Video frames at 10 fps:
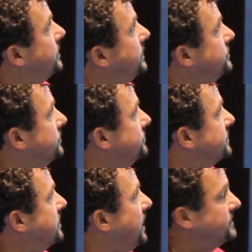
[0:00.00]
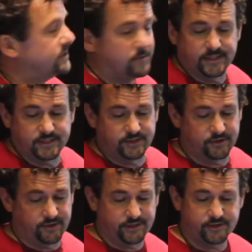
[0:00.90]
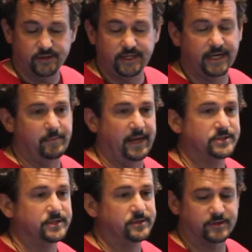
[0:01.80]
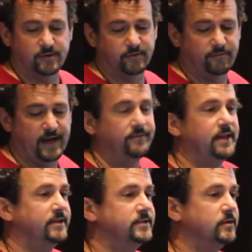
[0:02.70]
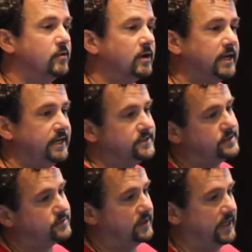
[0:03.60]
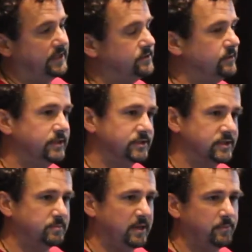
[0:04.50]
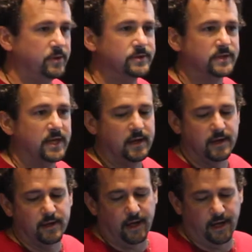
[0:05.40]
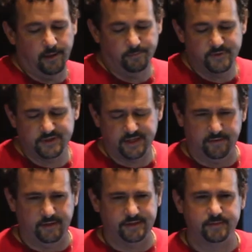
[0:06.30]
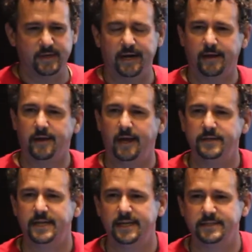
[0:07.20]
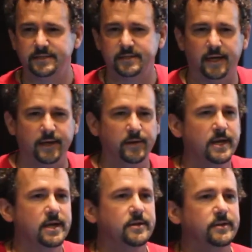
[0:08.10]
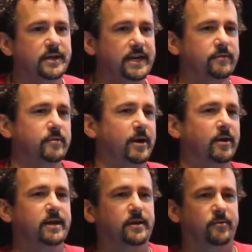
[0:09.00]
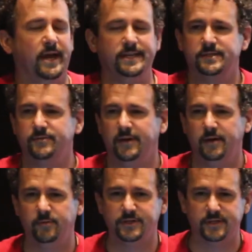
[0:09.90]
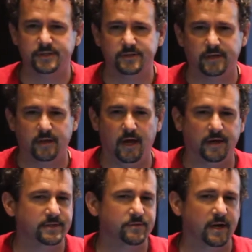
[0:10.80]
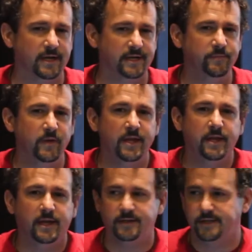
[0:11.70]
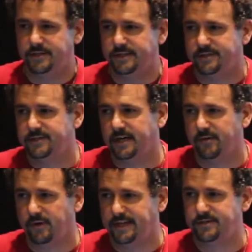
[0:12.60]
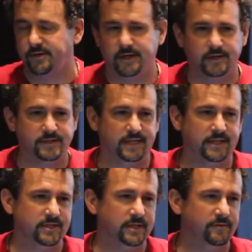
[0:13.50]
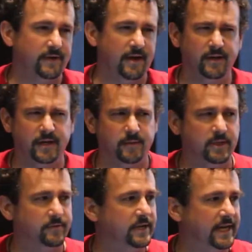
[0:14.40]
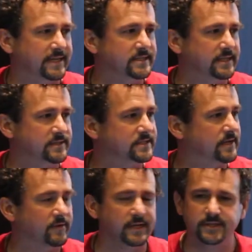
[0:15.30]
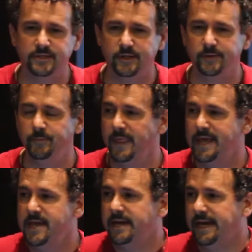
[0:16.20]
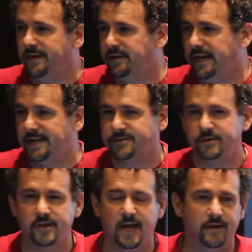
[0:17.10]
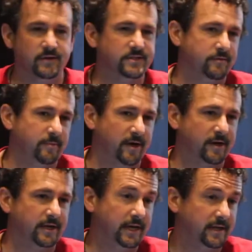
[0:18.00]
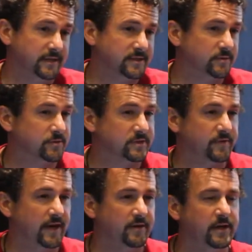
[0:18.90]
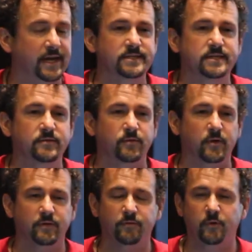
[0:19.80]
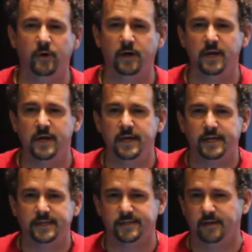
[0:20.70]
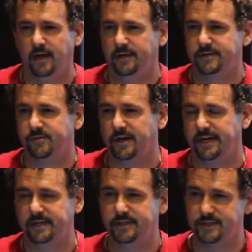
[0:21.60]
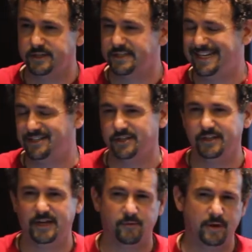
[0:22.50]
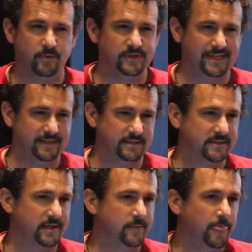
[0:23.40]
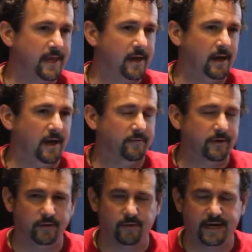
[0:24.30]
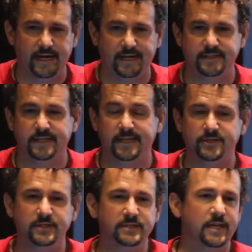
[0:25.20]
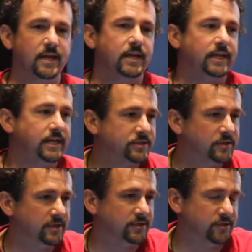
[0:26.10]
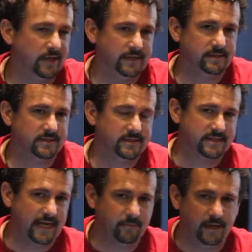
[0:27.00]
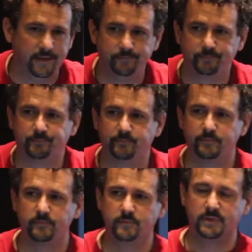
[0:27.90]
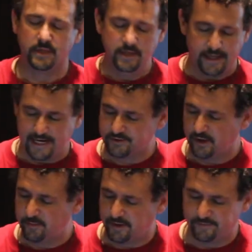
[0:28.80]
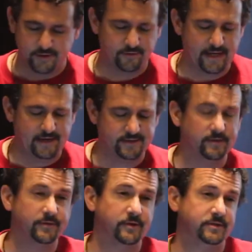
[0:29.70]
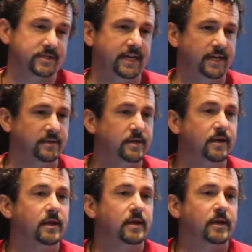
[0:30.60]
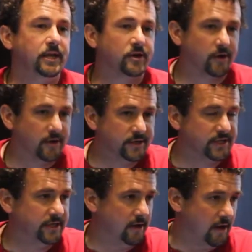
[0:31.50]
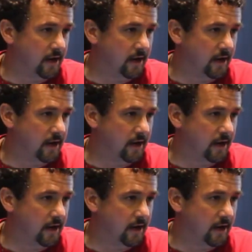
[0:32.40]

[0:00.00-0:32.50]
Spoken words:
In terms of consequences judicially, I mentioned there's over 5,000 court cases related to Indigenous peoples. Just to give you some kind of context, the Native American Rights Fund, which is the longest running Indigenous rights organization, founded, I believe, in 1972, and the National Congress of American Indians, which was founded in 1944, is the longest running Indigenous nation that represents federally recognized nations, issued a joint statement in October of 2013 encouraging